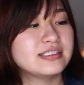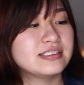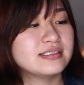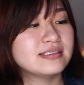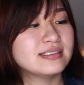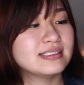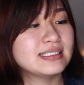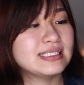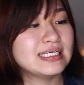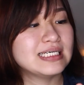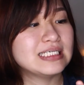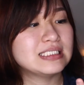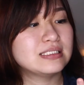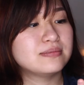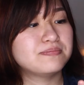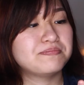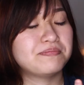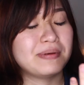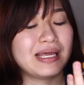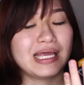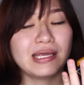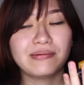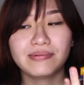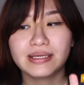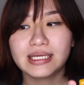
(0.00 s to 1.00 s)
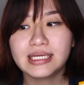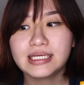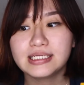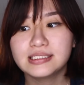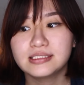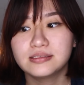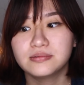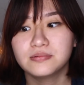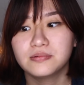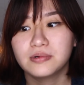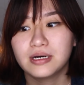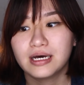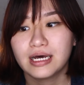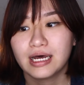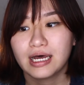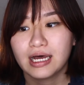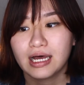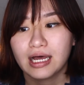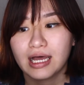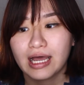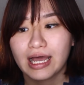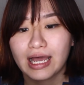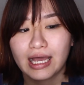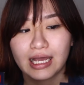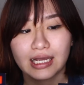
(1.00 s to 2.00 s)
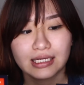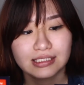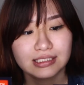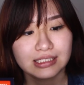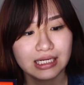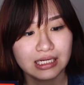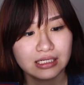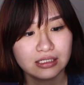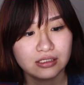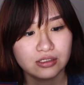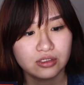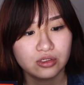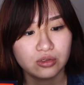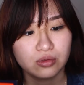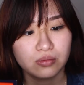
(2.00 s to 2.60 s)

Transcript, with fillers: So these babies were sent